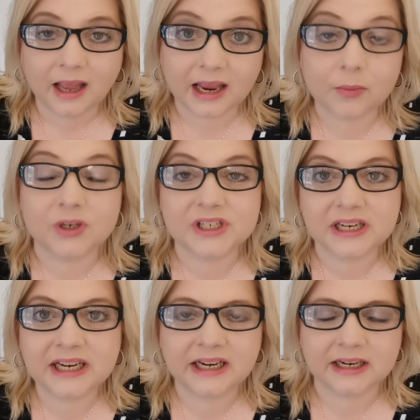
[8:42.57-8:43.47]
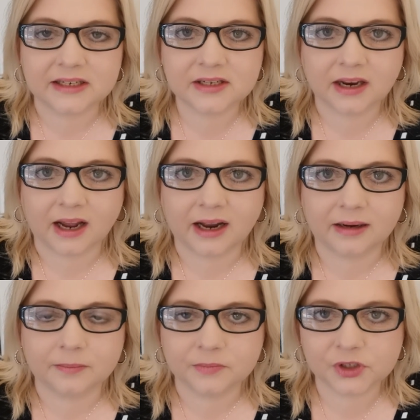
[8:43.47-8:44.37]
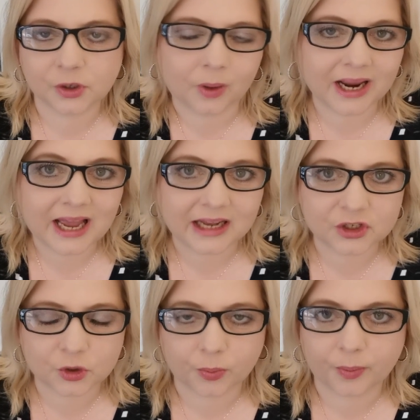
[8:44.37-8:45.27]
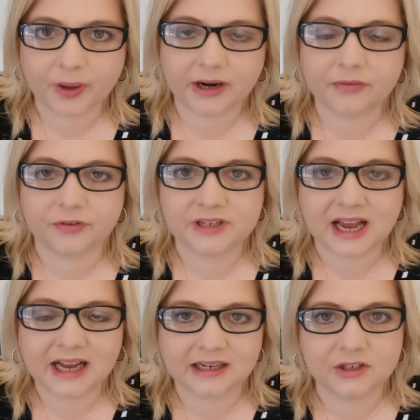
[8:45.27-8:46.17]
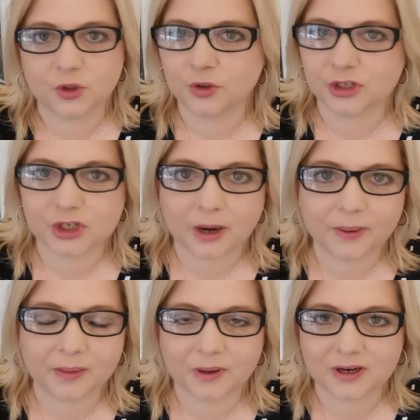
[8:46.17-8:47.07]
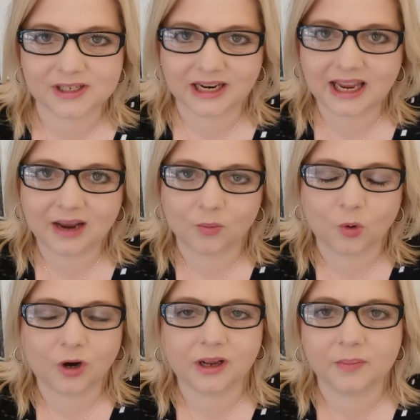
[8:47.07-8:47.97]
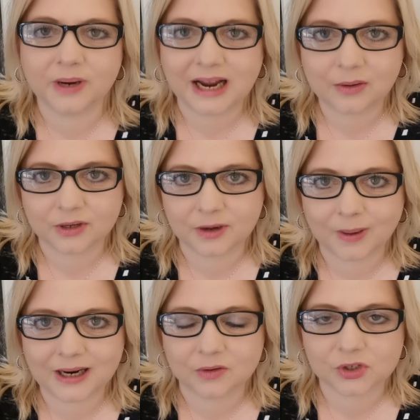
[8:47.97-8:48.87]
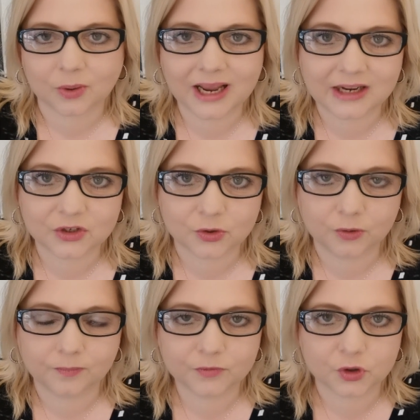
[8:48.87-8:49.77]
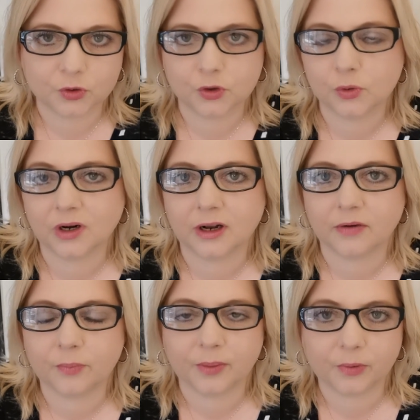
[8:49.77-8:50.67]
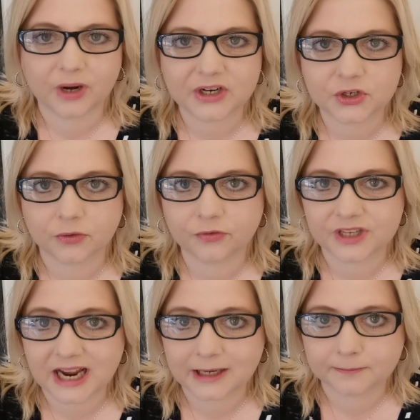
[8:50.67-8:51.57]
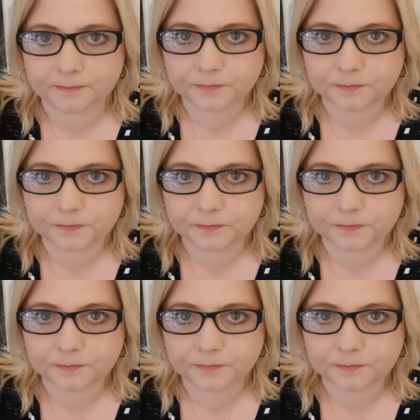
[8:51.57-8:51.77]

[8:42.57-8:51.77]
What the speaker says: it was needed. So I had to prepare for that and do the shopping because I can't walk and be out and about. So I had to do a lot of preparation for that.